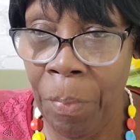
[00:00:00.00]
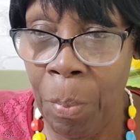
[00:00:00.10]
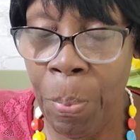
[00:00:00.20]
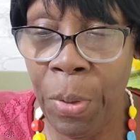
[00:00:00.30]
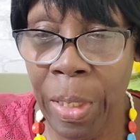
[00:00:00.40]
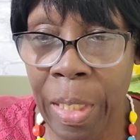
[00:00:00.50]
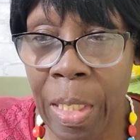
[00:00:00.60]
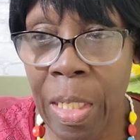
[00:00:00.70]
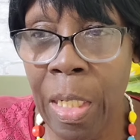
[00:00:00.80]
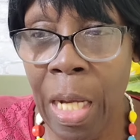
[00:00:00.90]

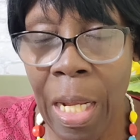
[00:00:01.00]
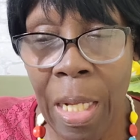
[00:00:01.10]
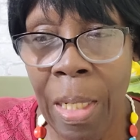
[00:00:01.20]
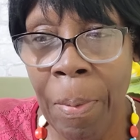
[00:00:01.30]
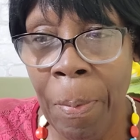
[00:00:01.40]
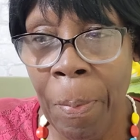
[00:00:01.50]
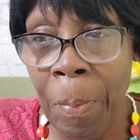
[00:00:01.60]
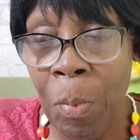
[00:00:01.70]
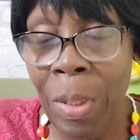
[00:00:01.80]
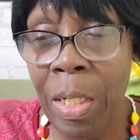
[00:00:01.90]
Breaking the law
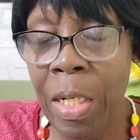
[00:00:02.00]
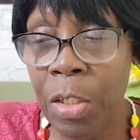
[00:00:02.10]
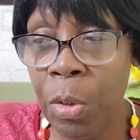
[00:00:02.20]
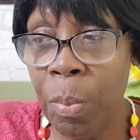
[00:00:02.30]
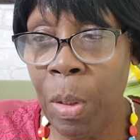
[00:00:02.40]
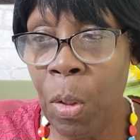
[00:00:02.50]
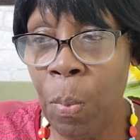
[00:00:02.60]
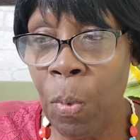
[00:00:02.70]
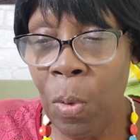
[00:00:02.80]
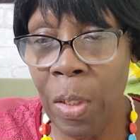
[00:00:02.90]
when they should be
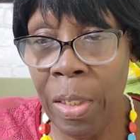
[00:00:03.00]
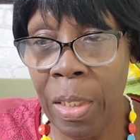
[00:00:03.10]
upholding the